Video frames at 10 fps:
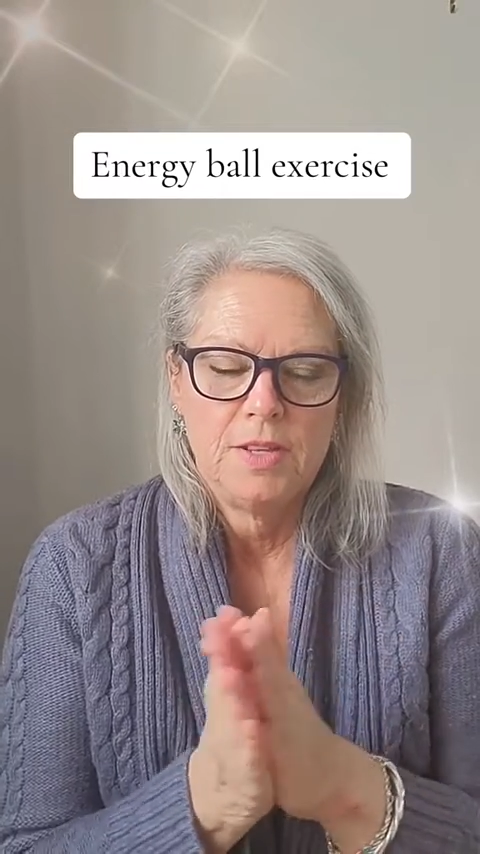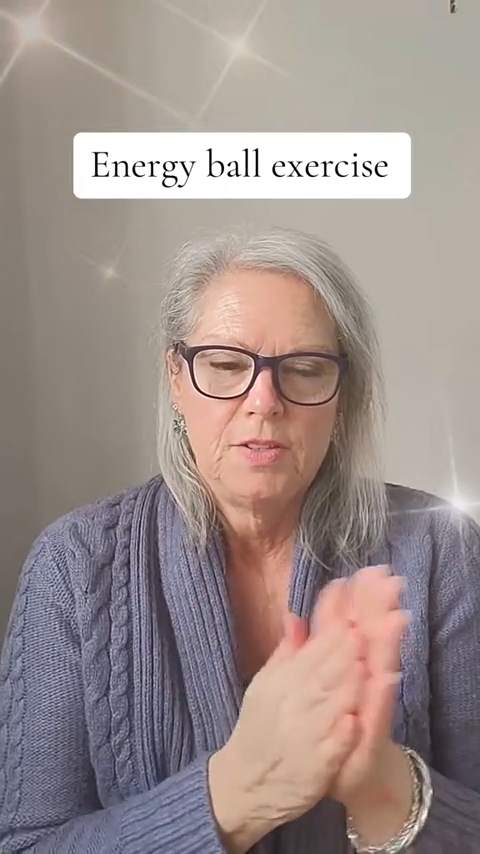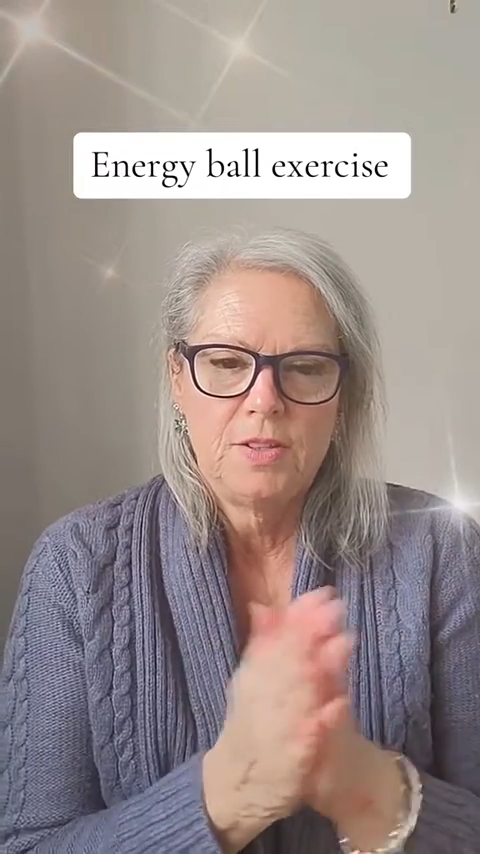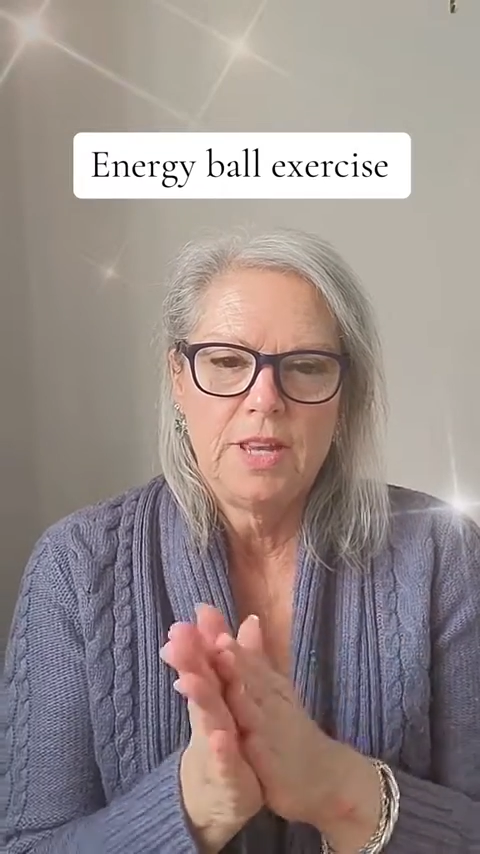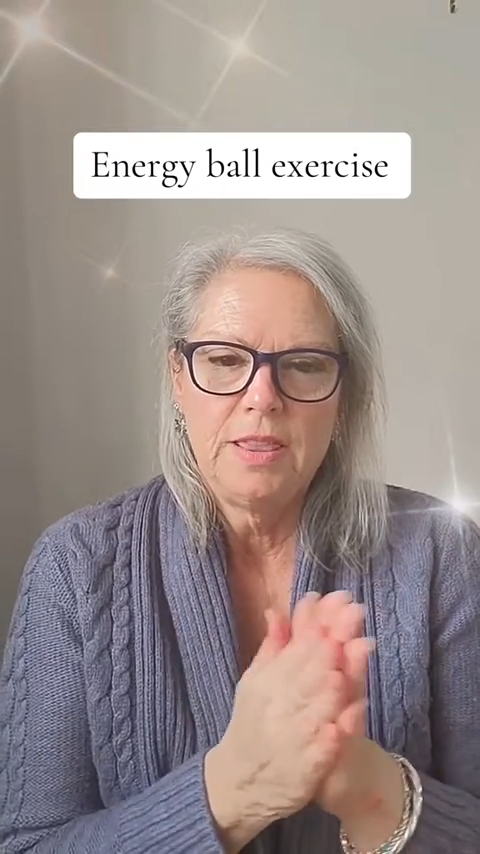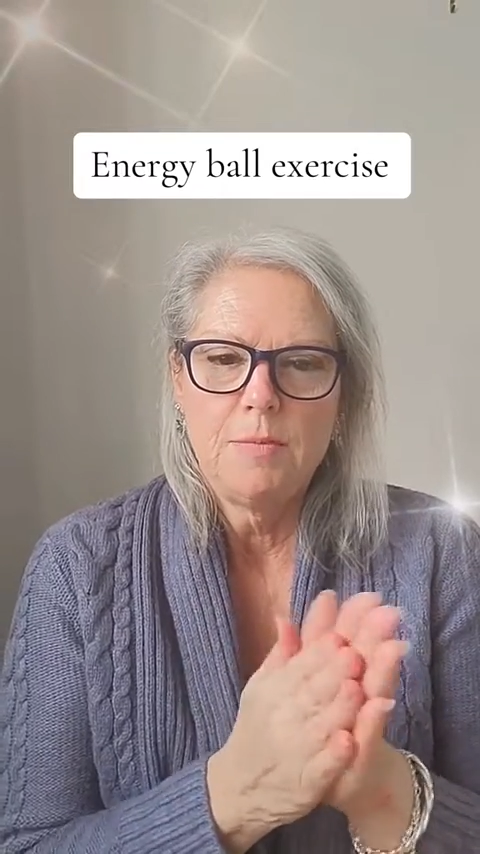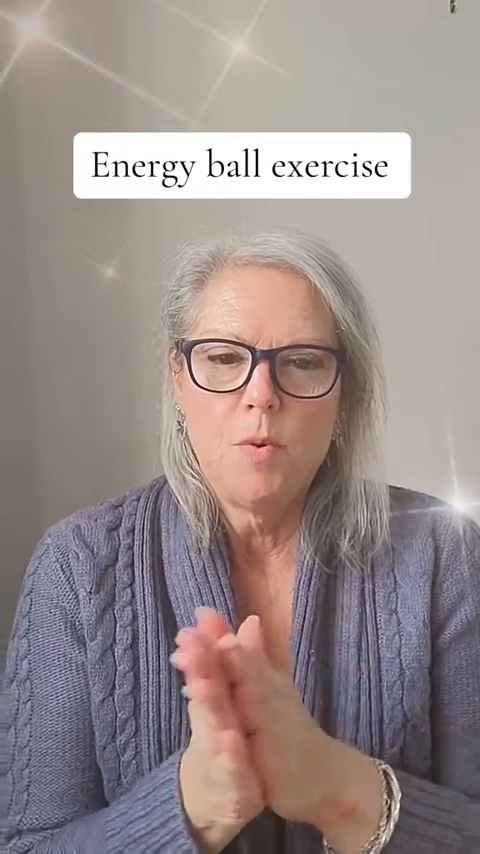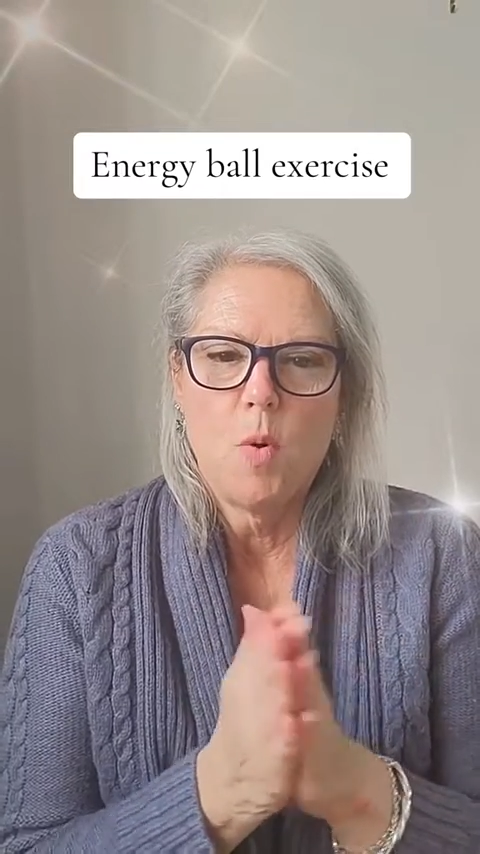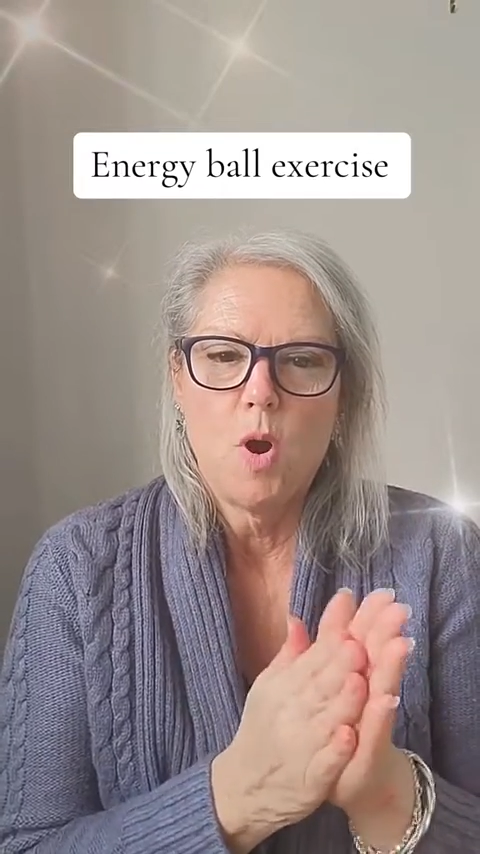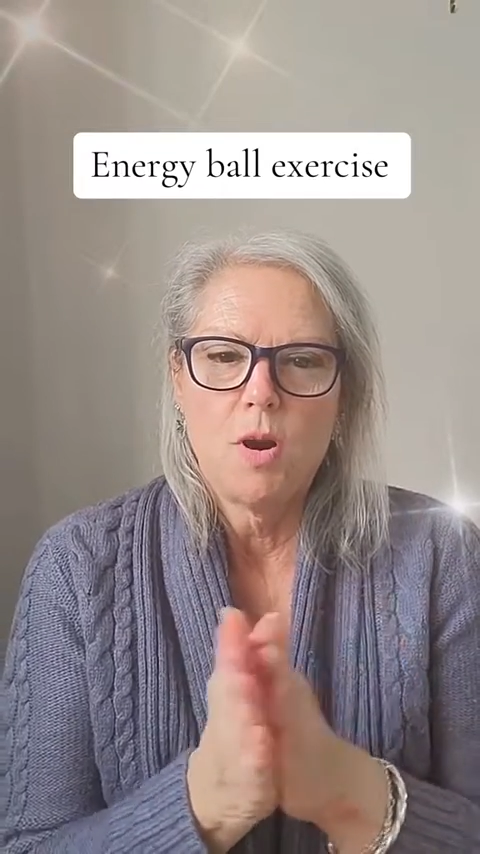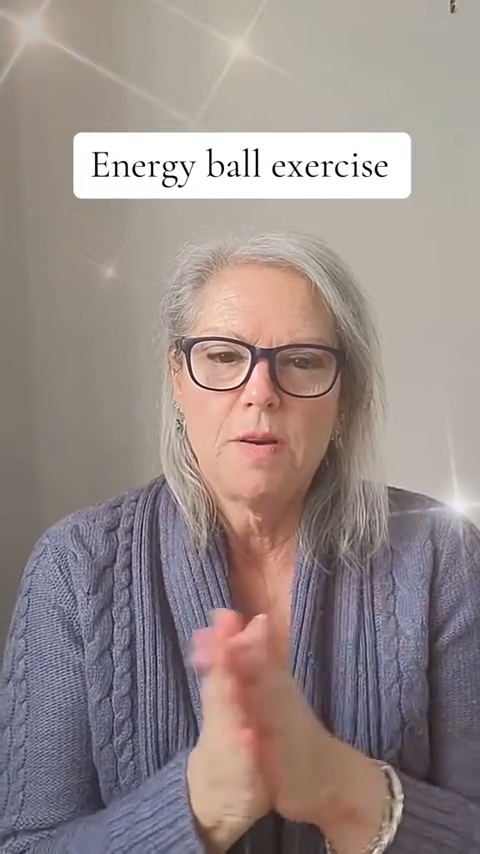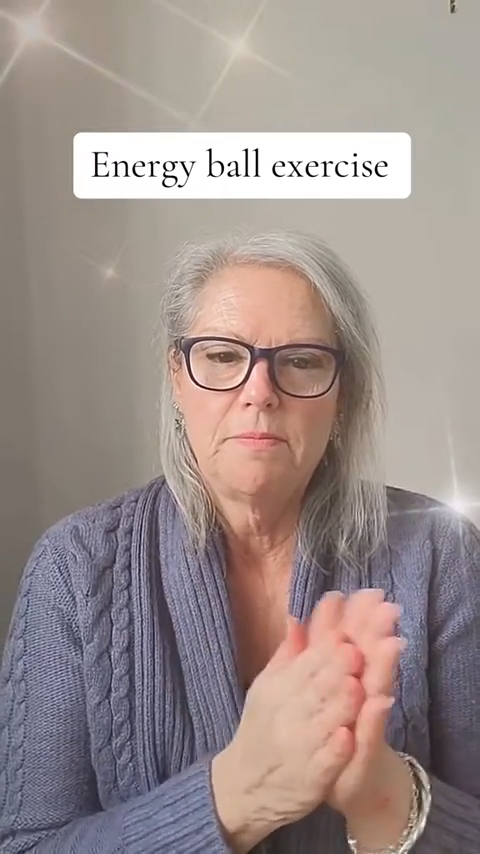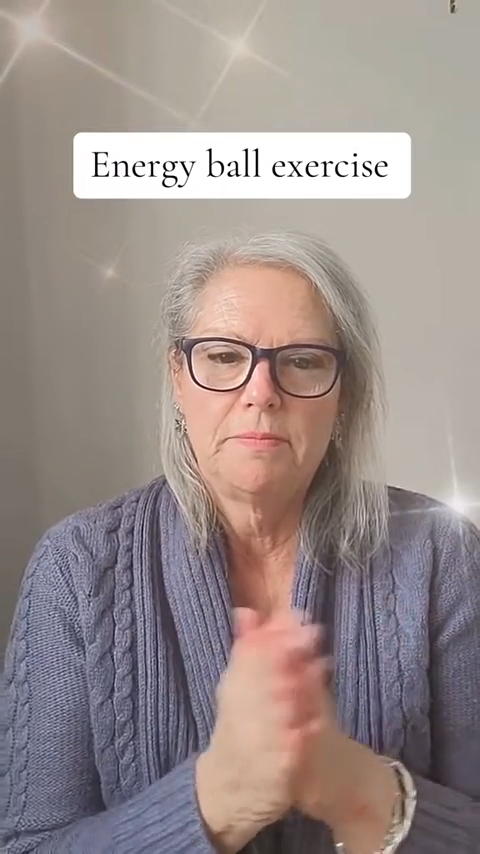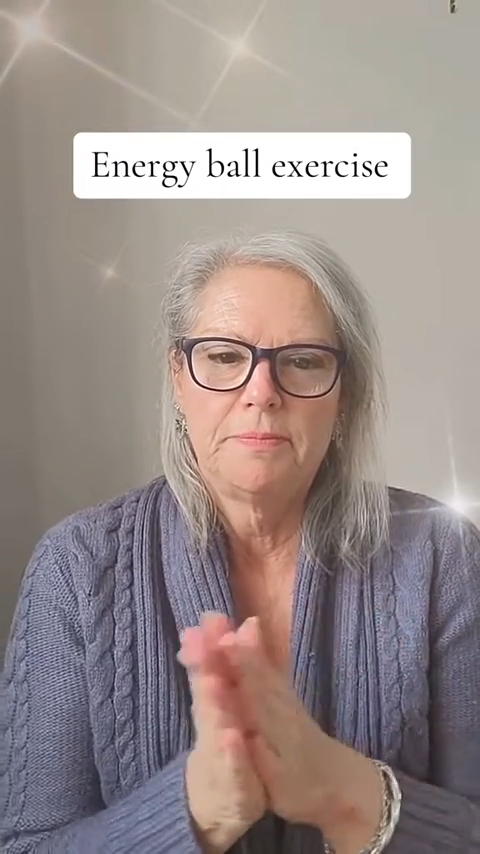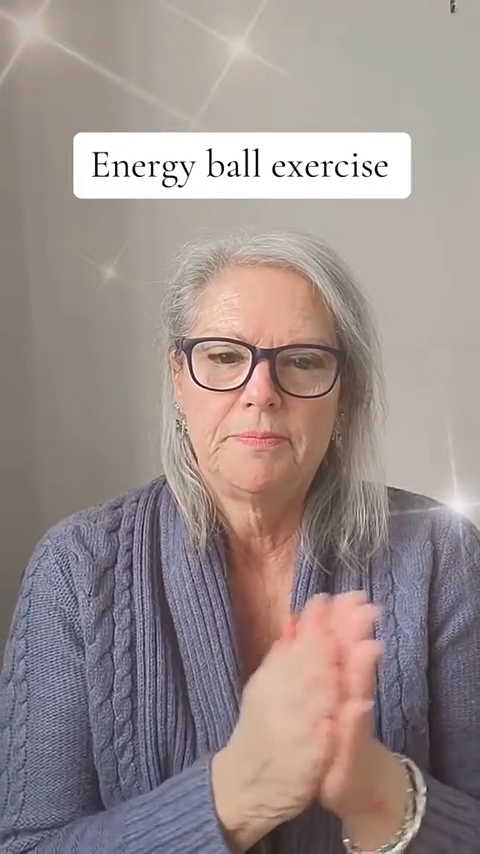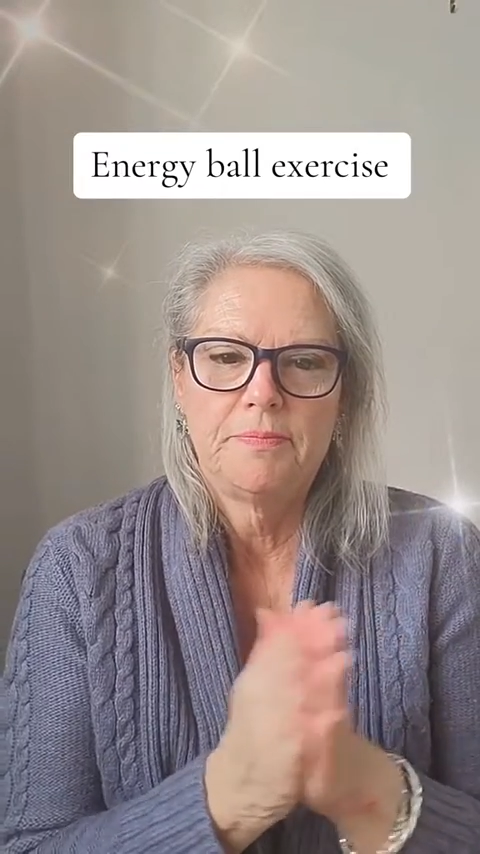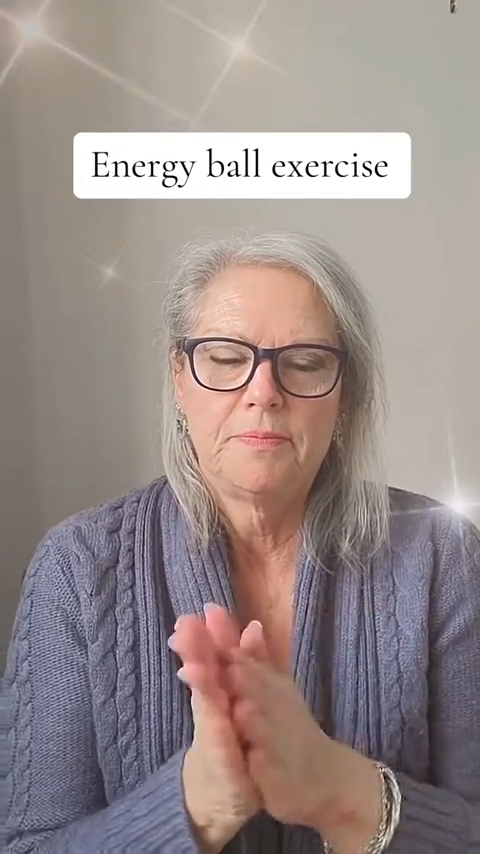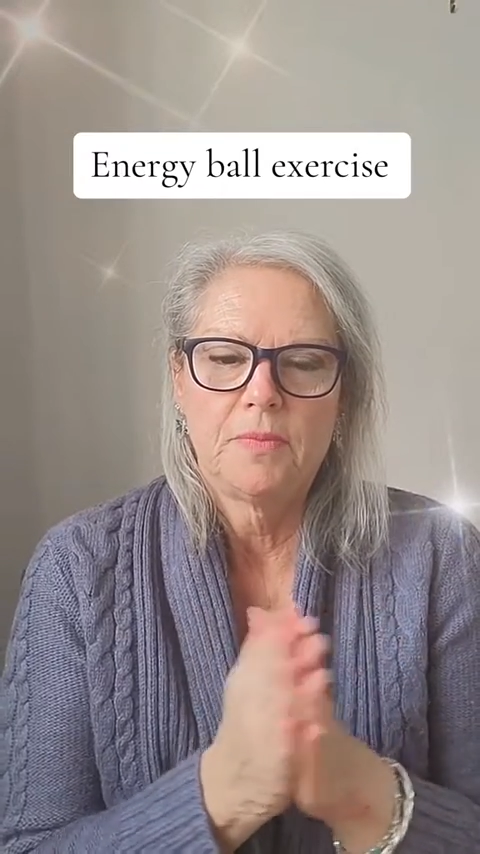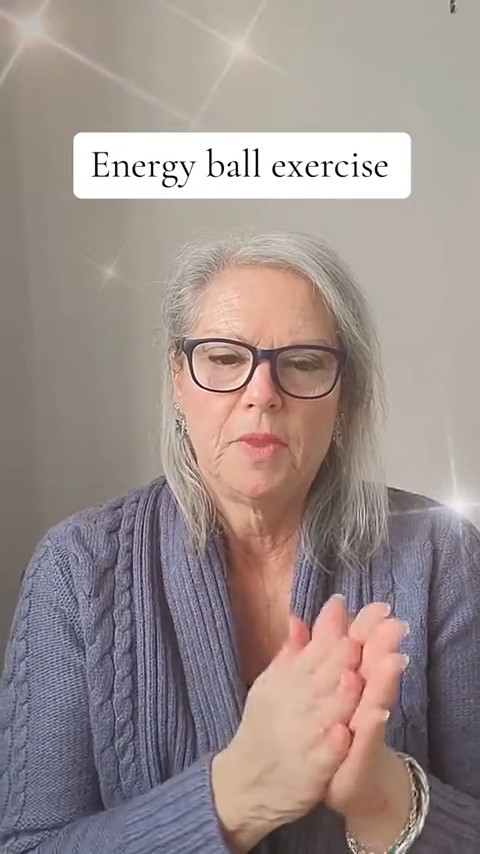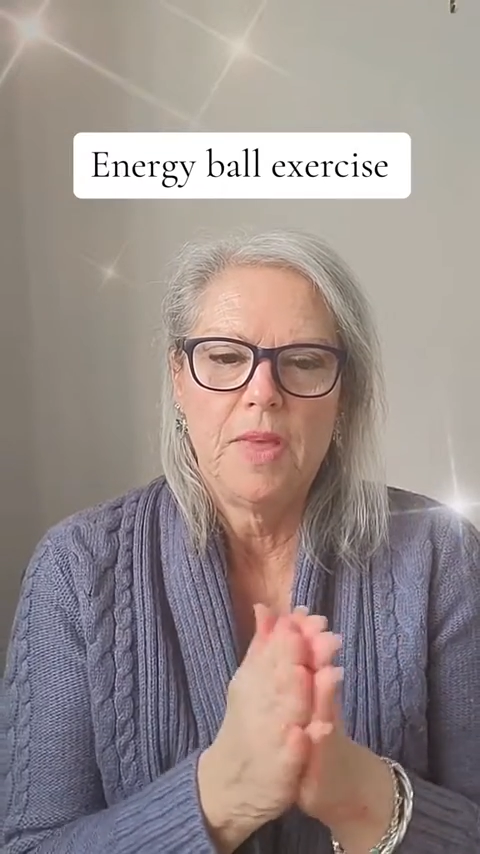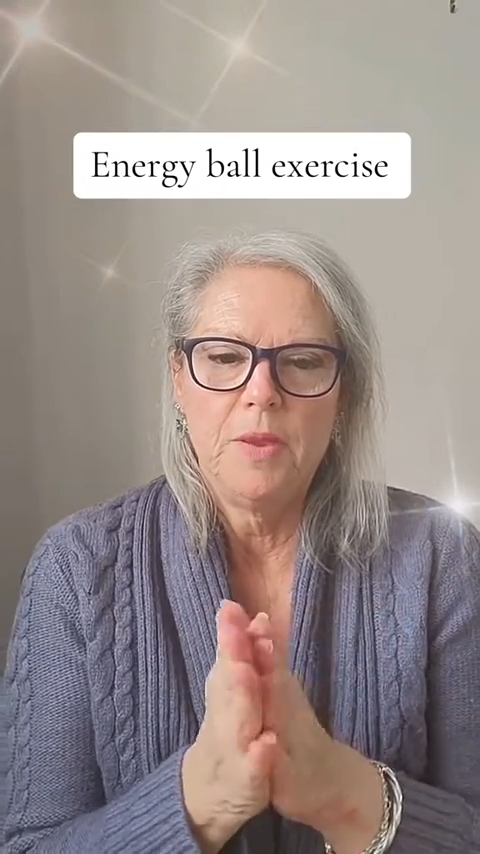So get them warm, and